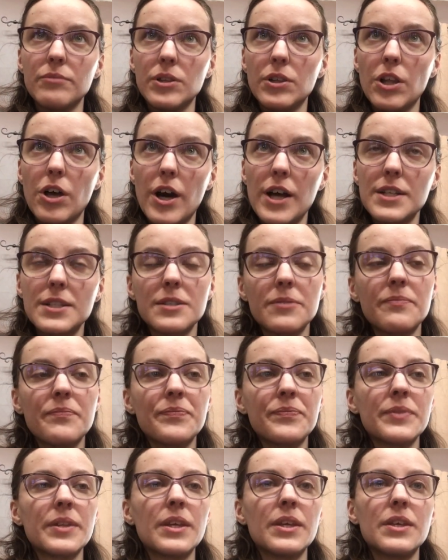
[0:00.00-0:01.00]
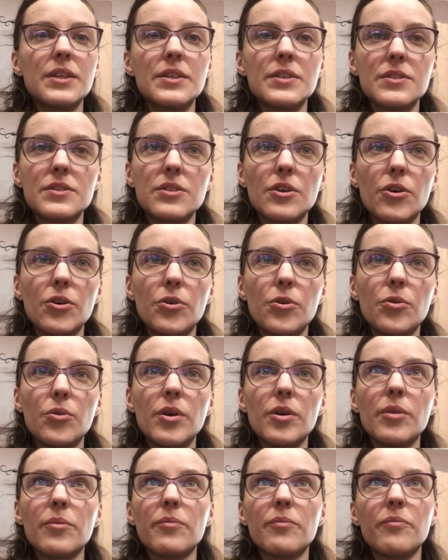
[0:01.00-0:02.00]
lot.
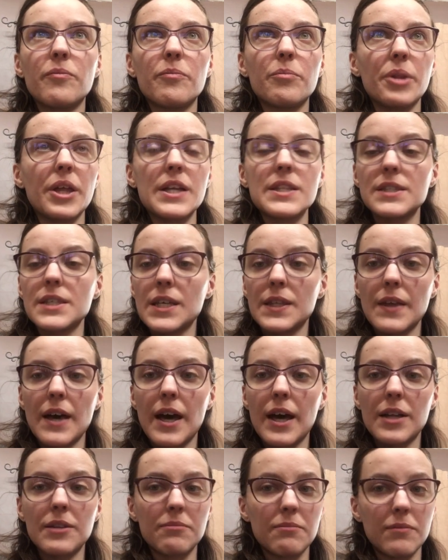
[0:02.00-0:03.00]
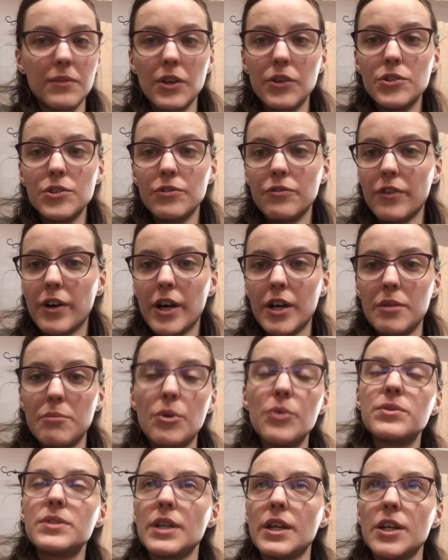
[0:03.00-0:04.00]
So plants like that, they'll do fine
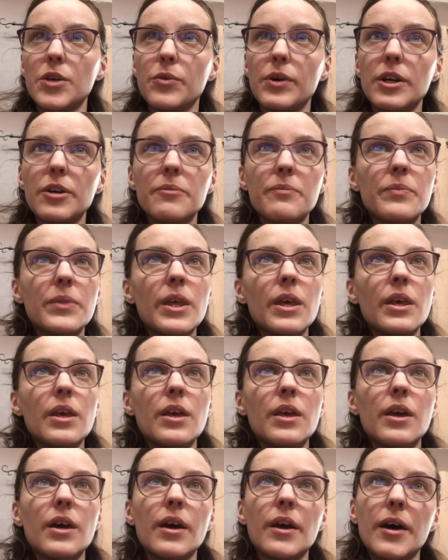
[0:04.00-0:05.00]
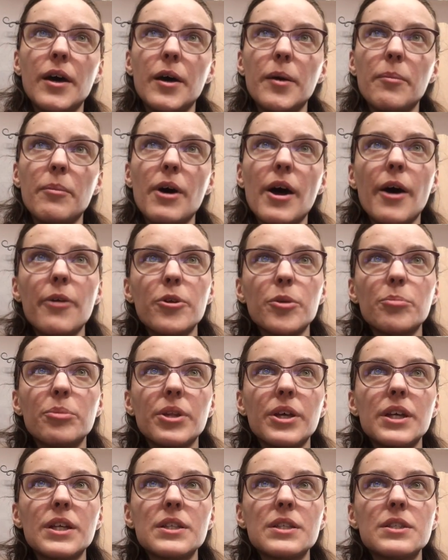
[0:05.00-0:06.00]
most anywhere. Um, other
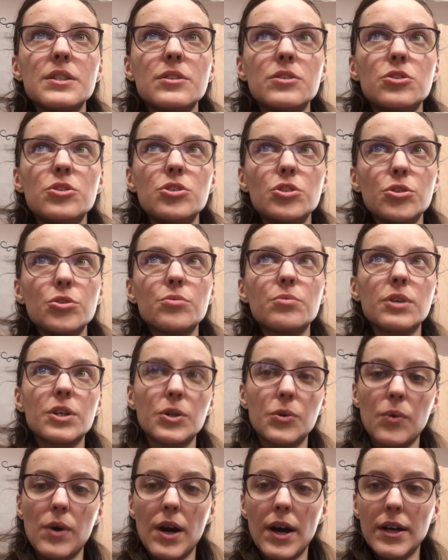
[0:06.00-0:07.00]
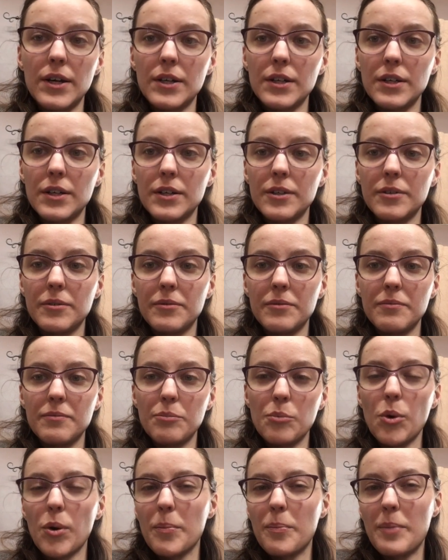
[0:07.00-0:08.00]
plants do require
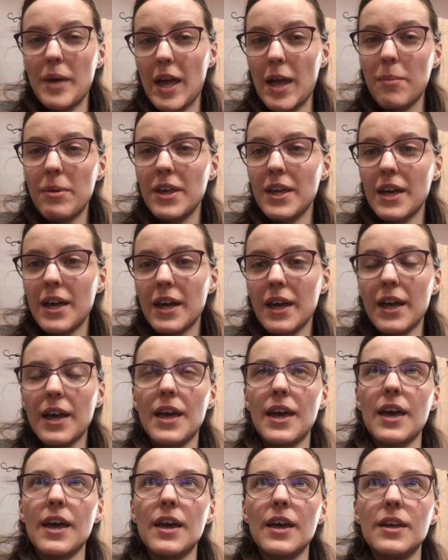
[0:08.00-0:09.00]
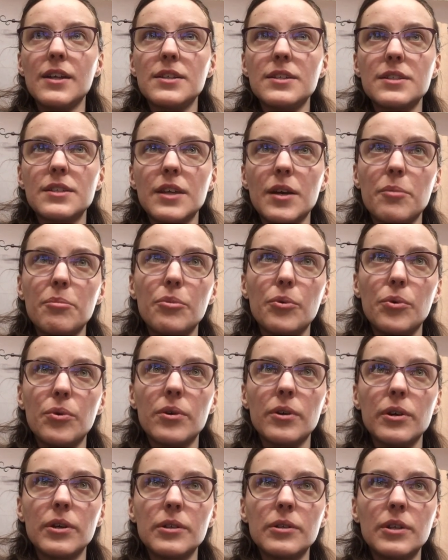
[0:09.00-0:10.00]
more babying and a
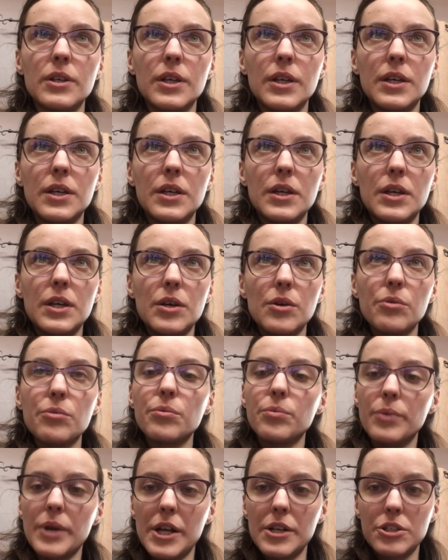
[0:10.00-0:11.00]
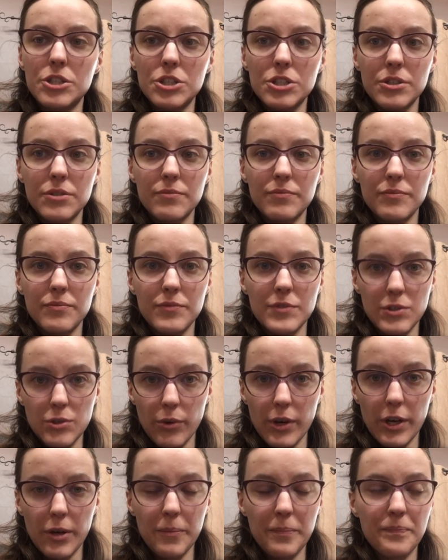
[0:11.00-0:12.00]
more rich
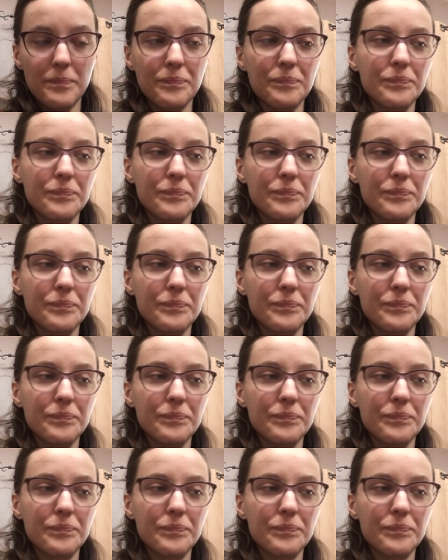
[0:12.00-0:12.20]
soil.